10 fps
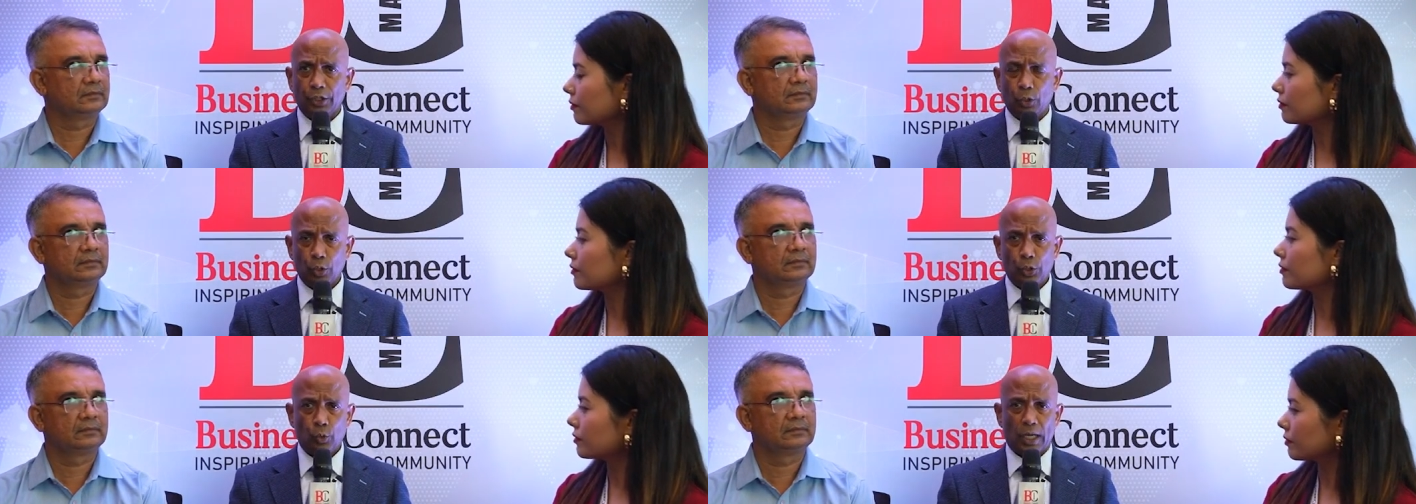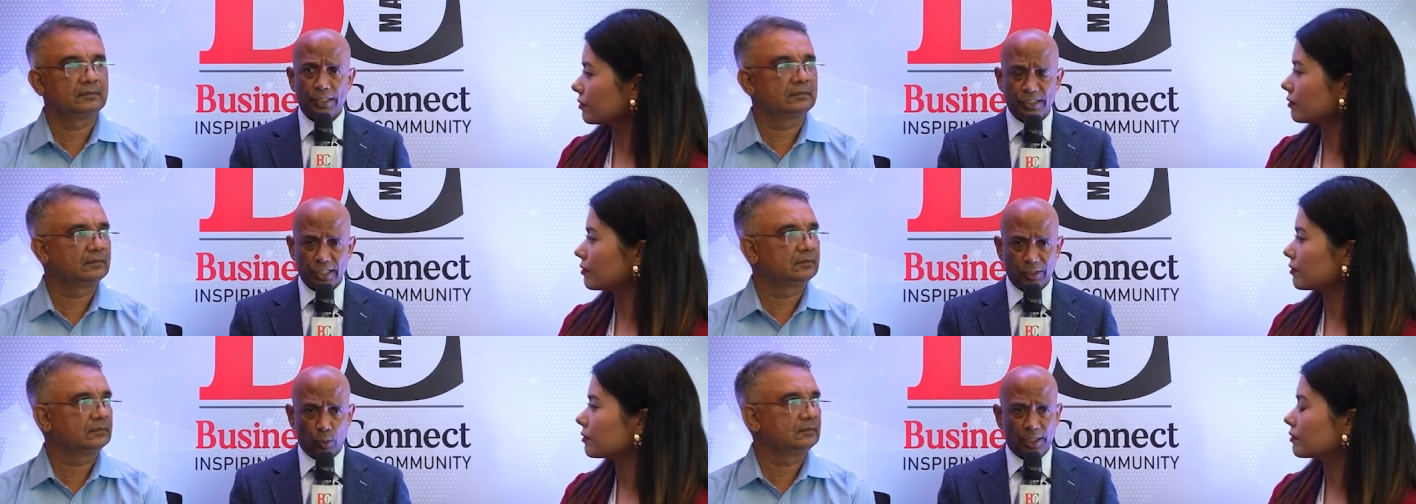Speaker 1: those who are
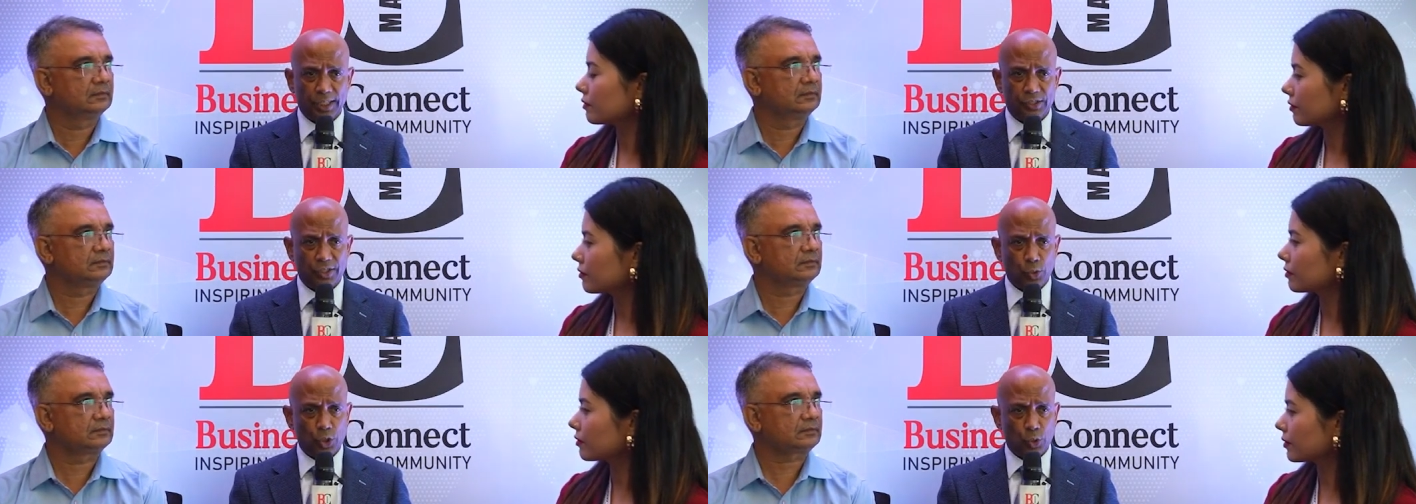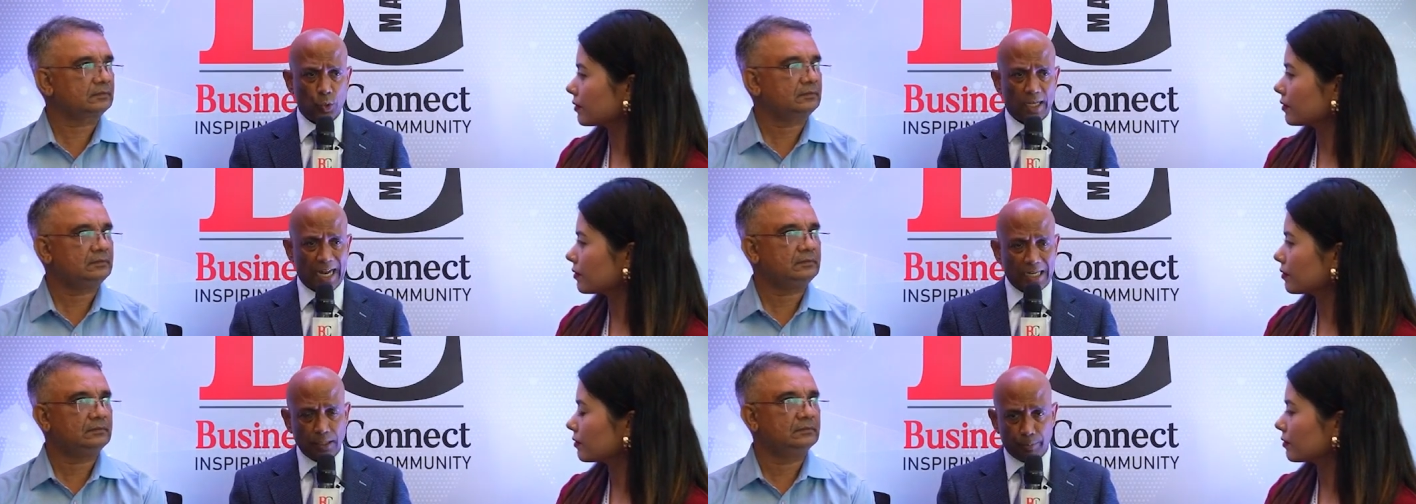disadvantaged, those who are
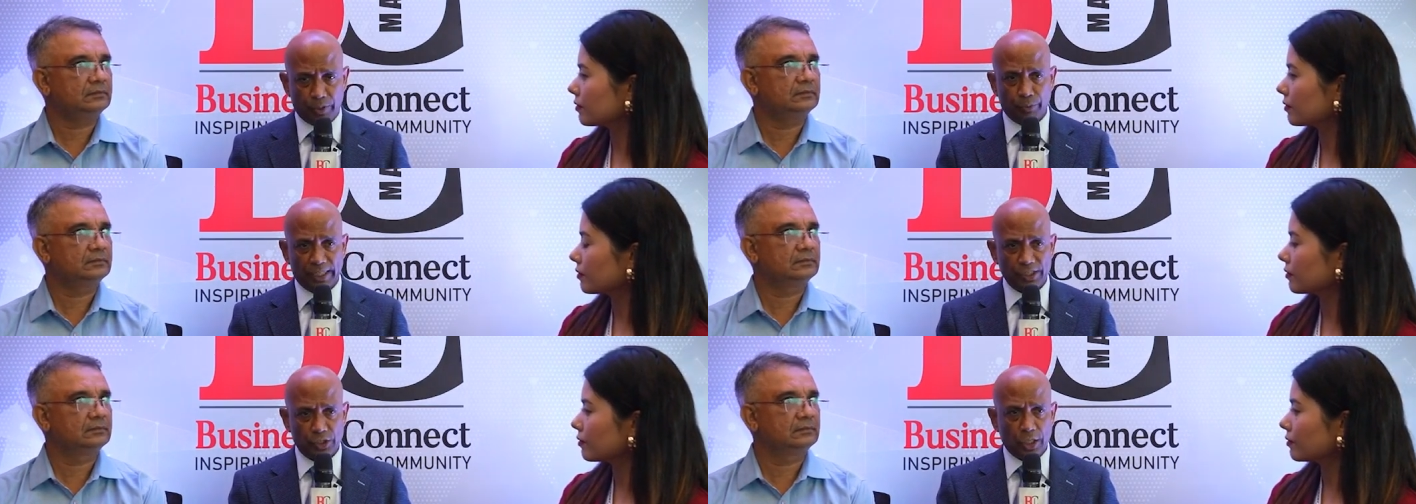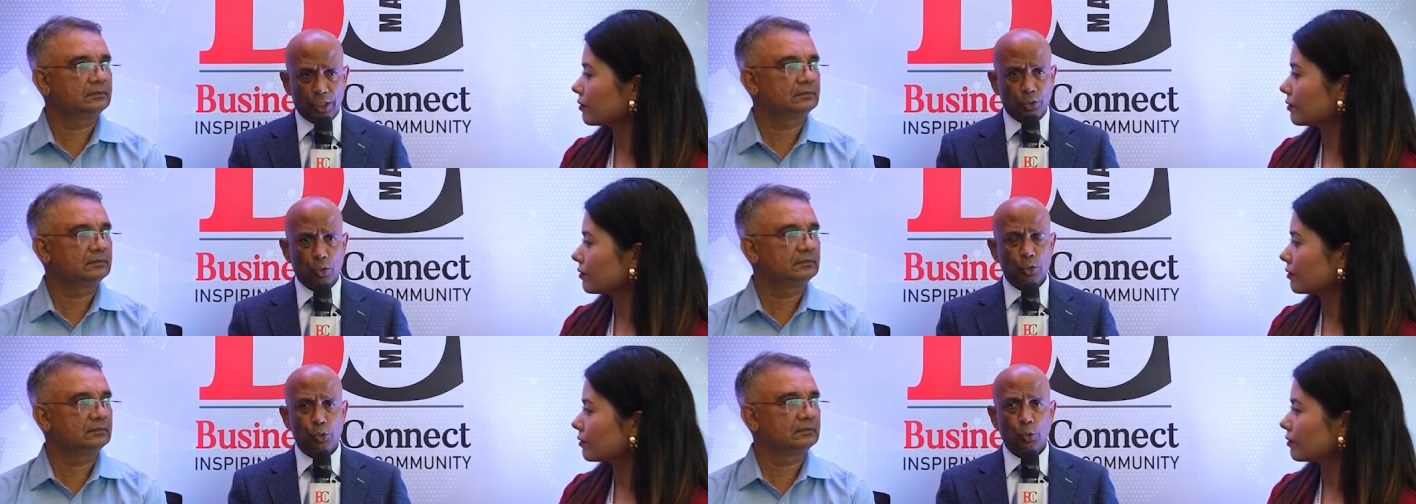underprivileged,
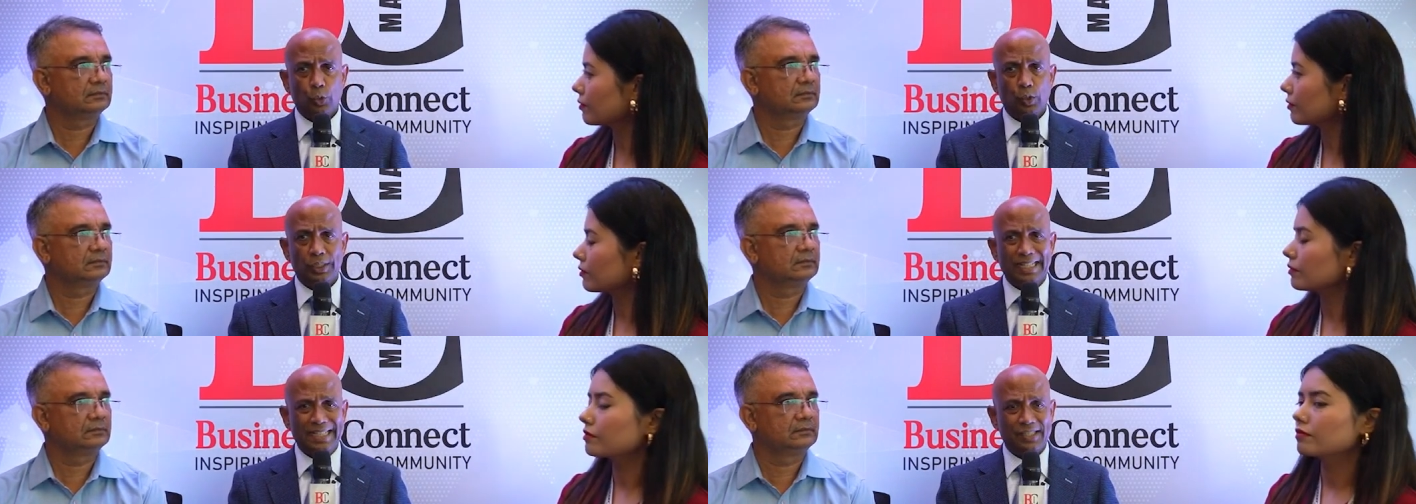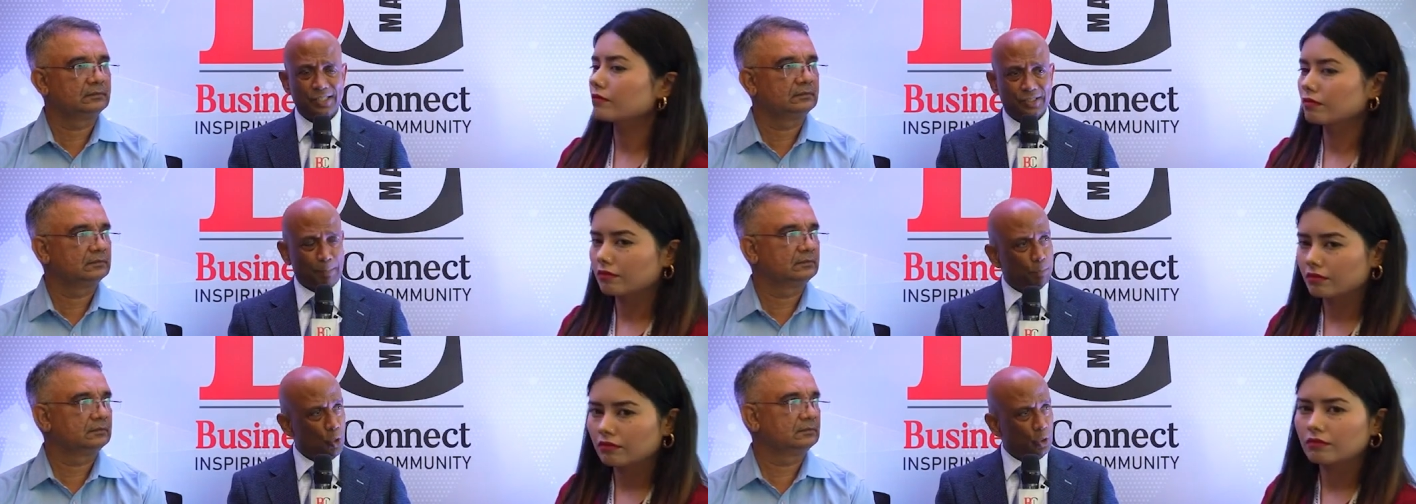those who need
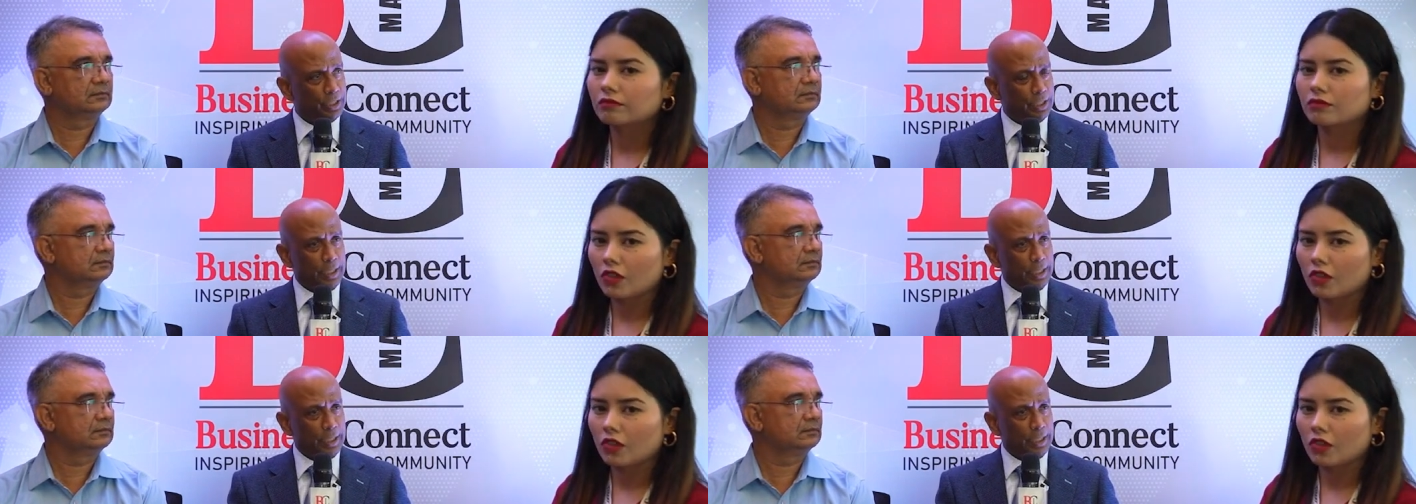support